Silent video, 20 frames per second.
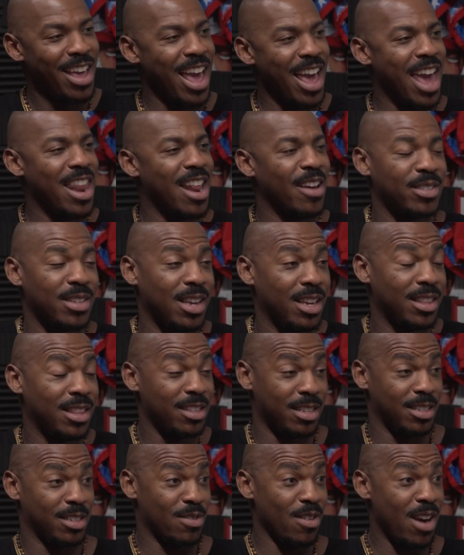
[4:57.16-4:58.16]
And I was like,
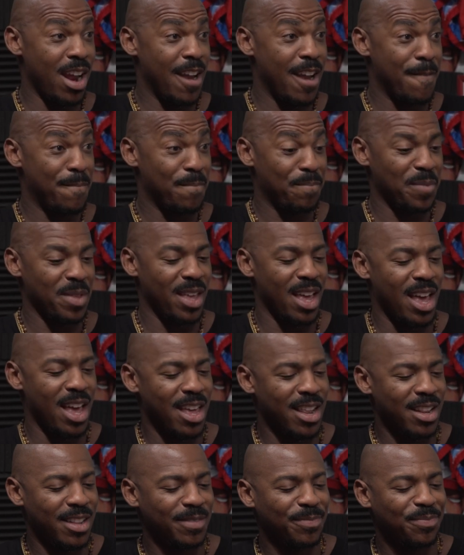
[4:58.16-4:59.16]
this is great.
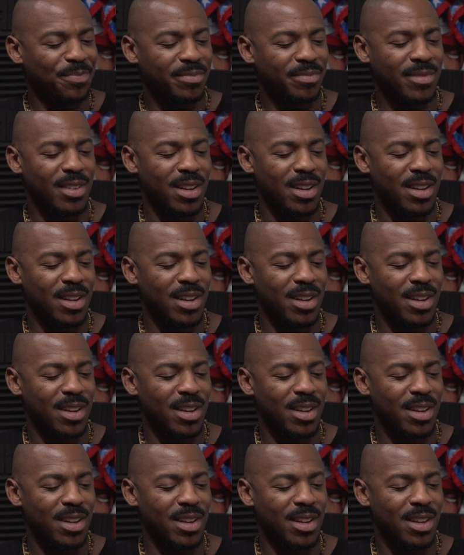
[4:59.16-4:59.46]
And